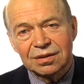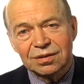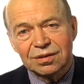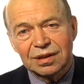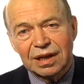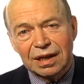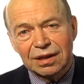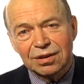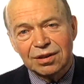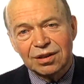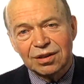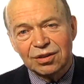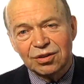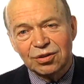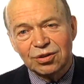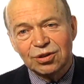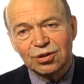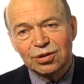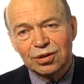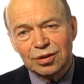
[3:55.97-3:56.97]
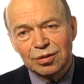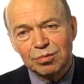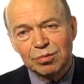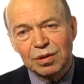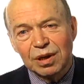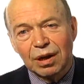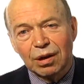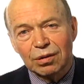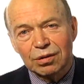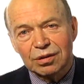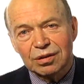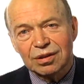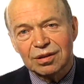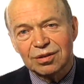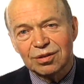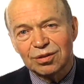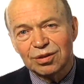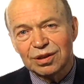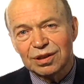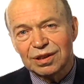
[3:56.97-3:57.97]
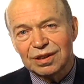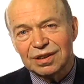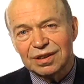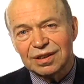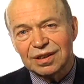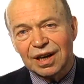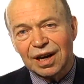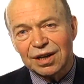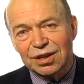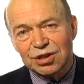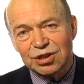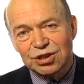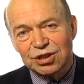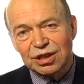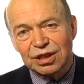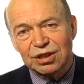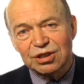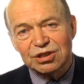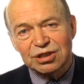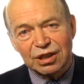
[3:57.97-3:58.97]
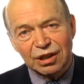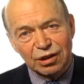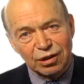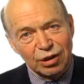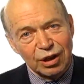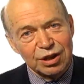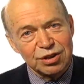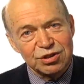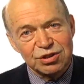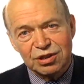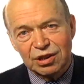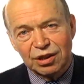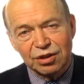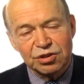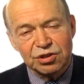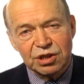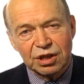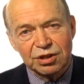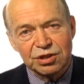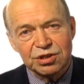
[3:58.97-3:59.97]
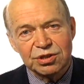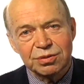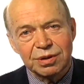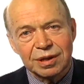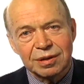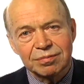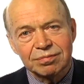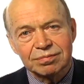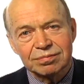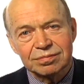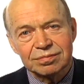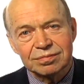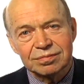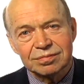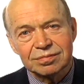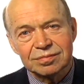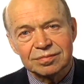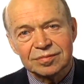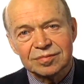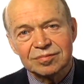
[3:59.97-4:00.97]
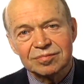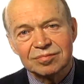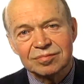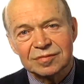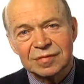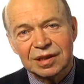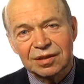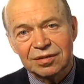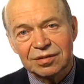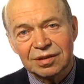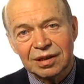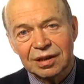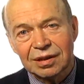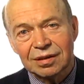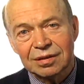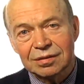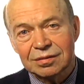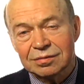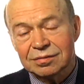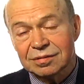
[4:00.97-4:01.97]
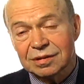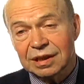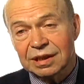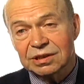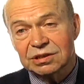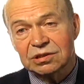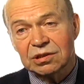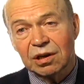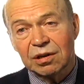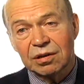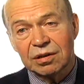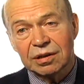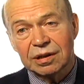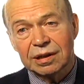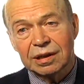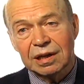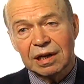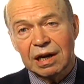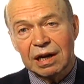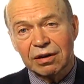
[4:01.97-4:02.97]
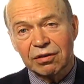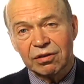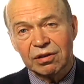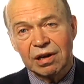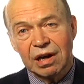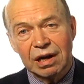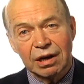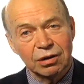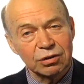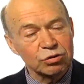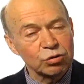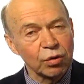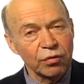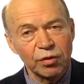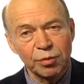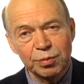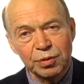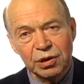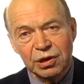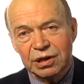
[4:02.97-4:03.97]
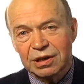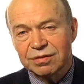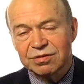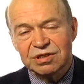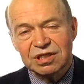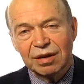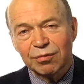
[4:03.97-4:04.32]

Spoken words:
that you could melt the ice sheets in less than a century. And then things started to get hotter and hotter. So over a period of